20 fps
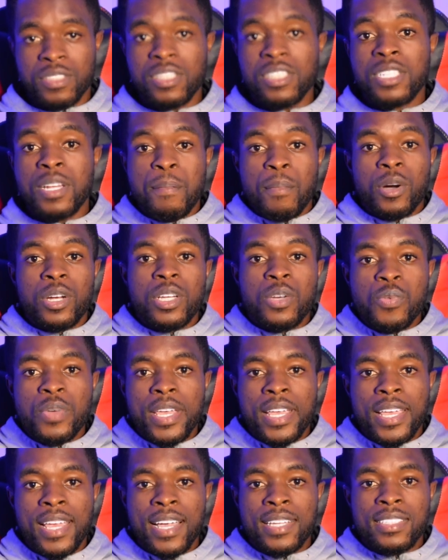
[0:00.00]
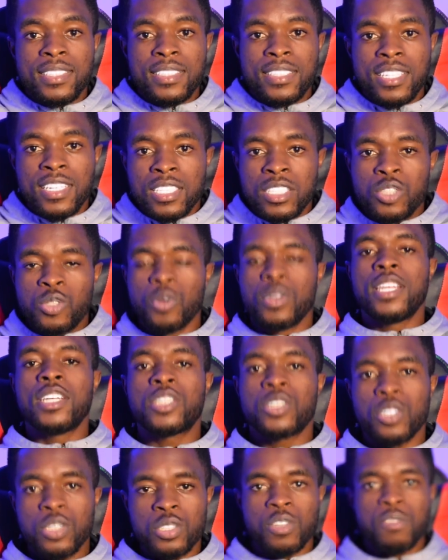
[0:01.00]
The money we get is
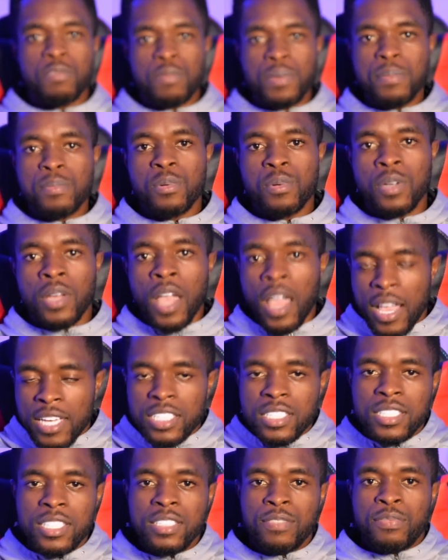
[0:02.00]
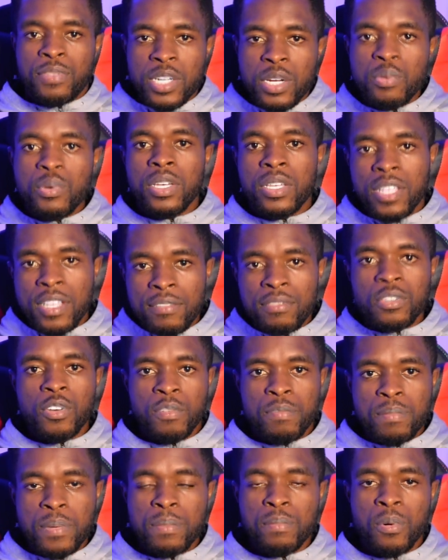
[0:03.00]
donations of people, is free gifts of
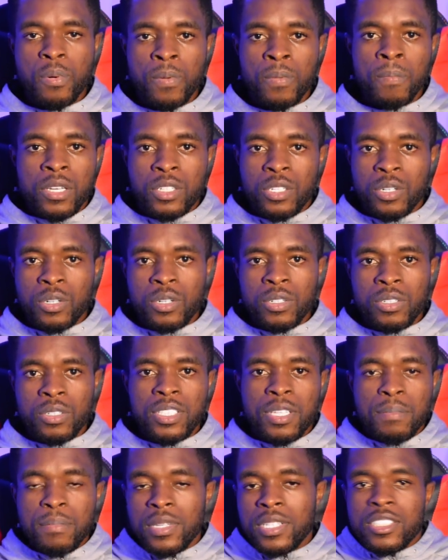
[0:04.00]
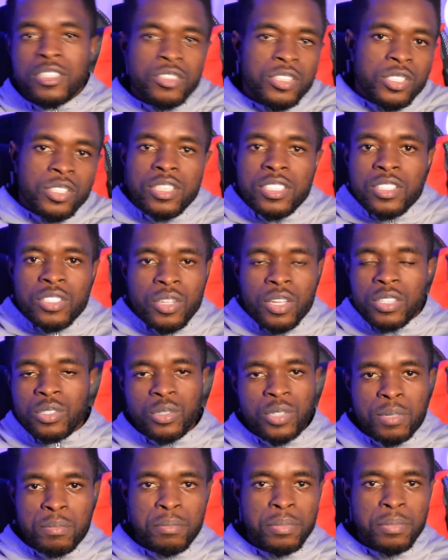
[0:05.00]
people. The ministry is not
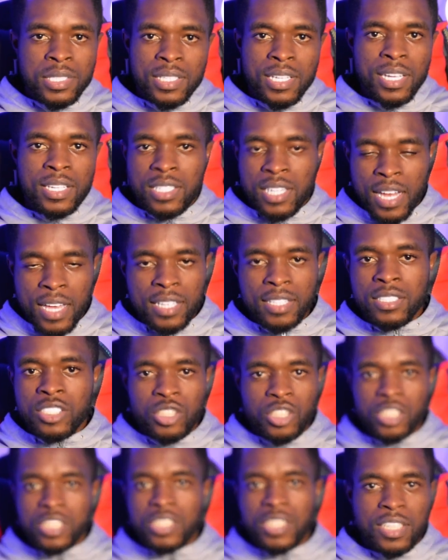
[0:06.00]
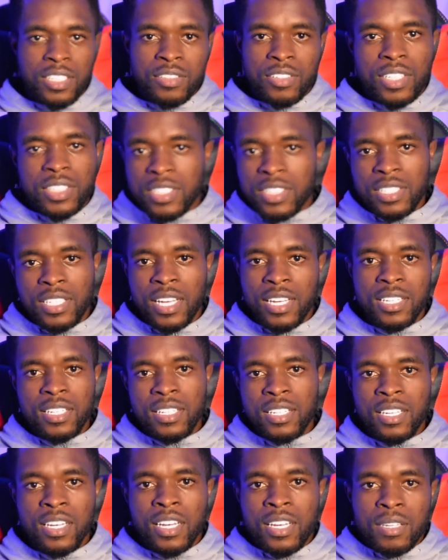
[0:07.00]
doing business, like it's not generating any
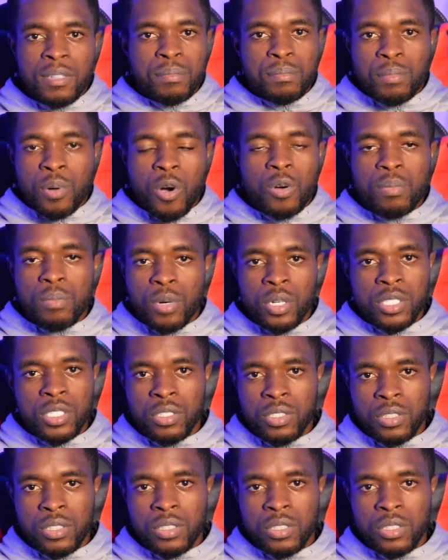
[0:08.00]
bulk money.